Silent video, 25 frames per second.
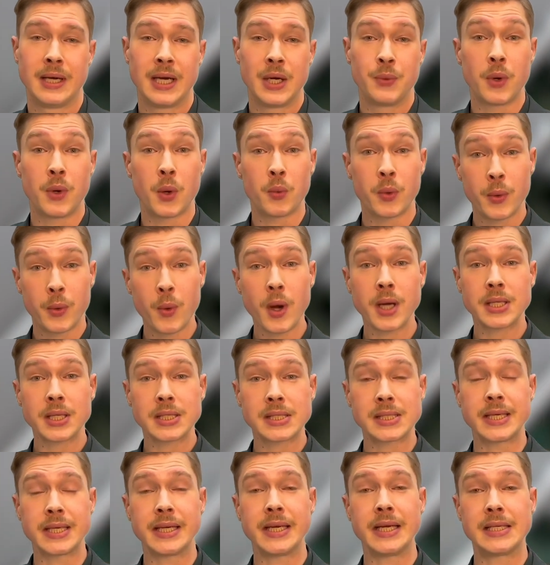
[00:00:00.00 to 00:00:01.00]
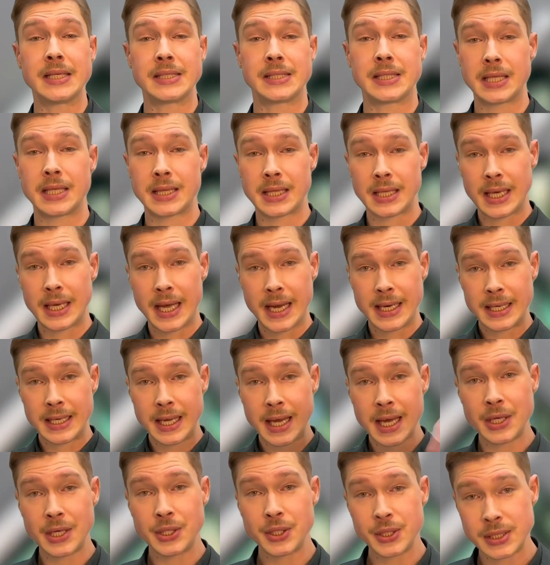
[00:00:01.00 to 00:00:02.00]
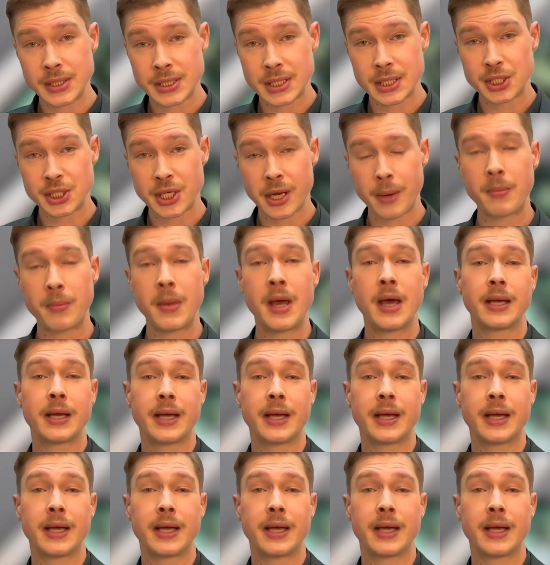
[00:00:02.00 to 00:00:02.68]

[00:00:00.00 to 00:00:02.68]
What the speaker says: What we want to see is that the light enters the gem,